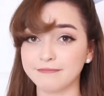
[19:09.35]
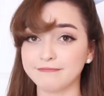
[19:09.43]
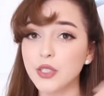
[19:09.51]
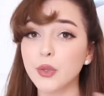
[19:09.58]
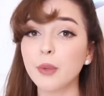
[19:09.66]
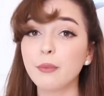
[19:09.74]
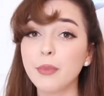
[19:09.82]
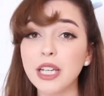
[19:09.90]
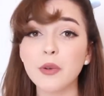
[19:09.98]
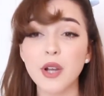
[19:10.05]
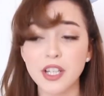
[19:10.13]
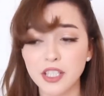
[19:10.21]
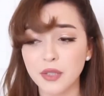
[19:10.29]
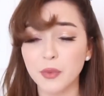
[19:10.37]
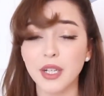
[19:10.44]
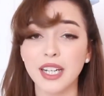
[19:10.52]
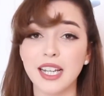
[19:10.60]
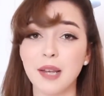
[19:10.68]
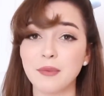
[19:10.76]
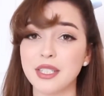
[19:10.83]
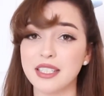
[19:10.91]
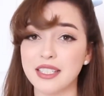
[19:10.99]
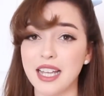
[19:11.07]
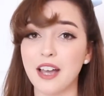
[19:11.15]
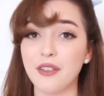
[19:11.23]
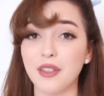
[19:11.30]
So a big question when it comes to
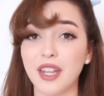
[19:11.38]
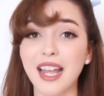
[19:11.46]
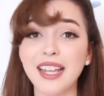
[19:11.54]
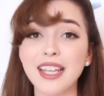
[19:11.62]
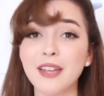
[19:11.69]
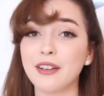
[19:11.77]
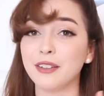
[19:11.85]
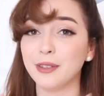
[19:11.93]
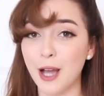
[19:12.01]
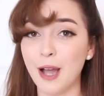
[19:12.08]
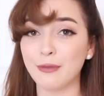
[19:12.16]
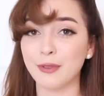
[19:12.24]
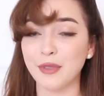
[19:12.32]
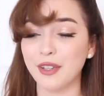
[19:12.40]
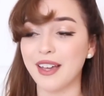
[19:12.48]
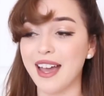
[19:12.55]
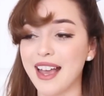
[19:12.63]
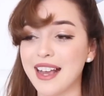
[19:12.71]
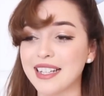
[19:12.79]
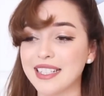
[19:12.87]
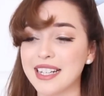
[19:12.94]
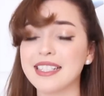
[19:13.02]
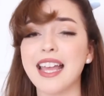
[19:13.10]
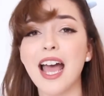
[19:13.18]
style that I get a lot from you guys is,